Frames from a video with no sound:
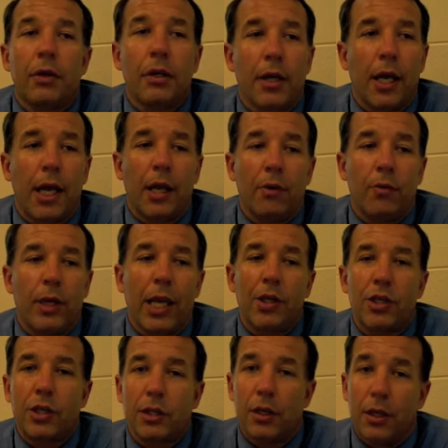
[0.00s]
And we can't
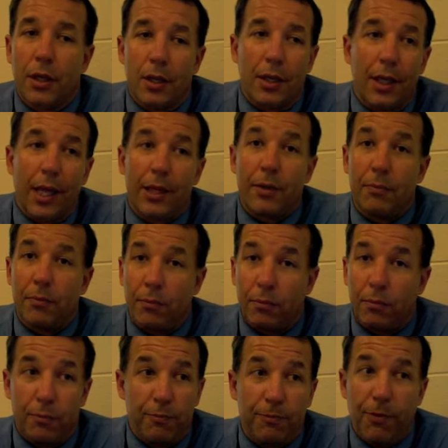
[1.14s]
just let them
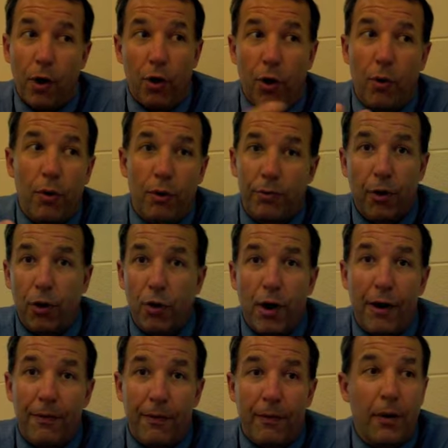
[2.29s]
photo or photograph
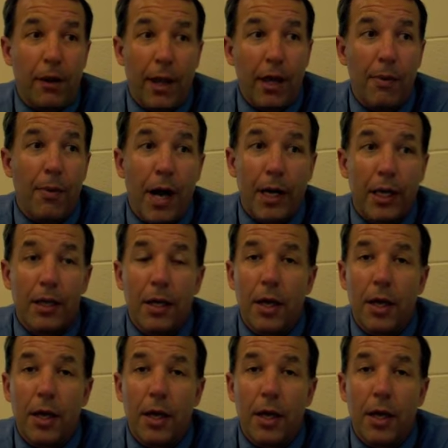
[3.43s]
anybody.